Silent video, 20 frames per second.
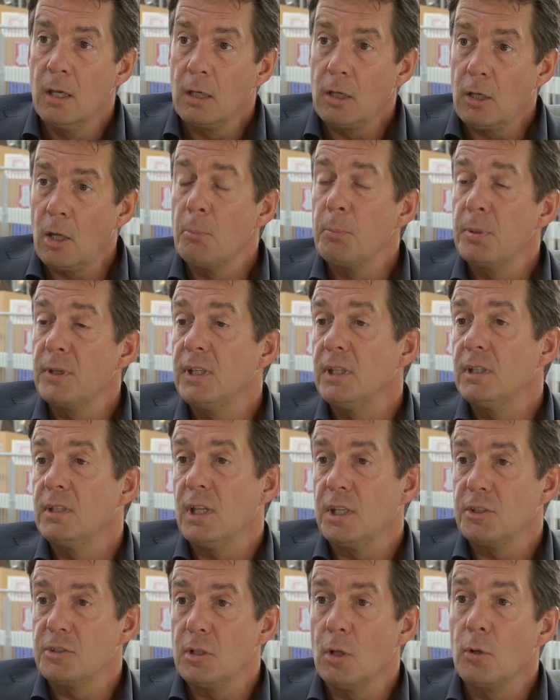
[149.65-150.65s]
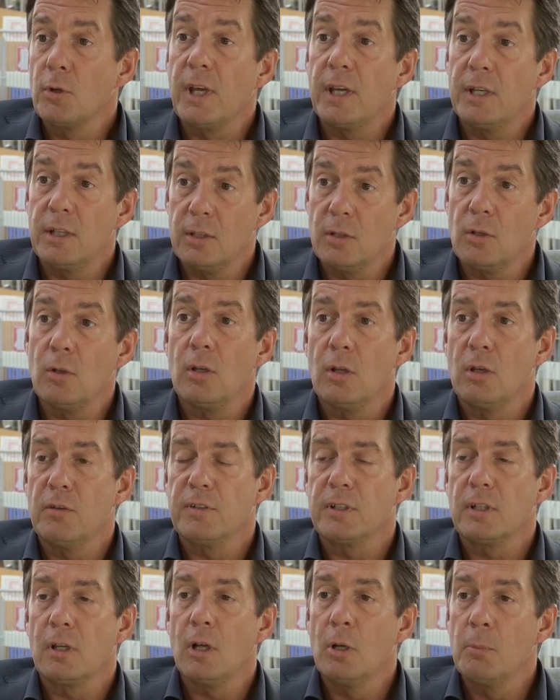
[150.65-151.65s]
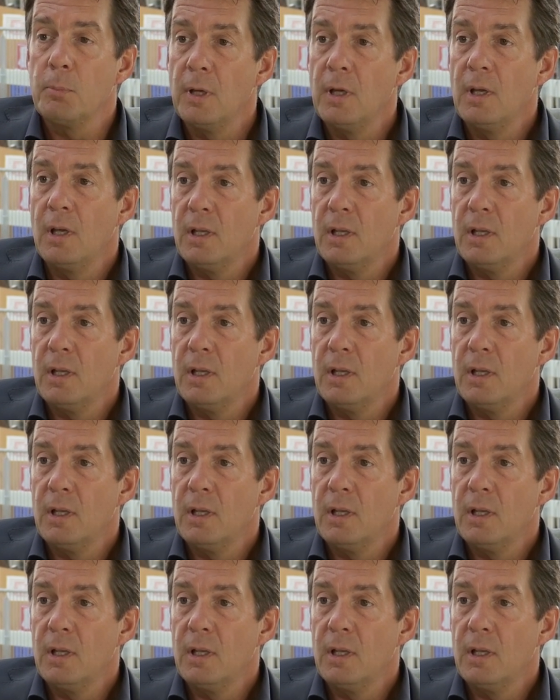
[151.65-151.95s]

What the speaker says: company that's located all over the globe,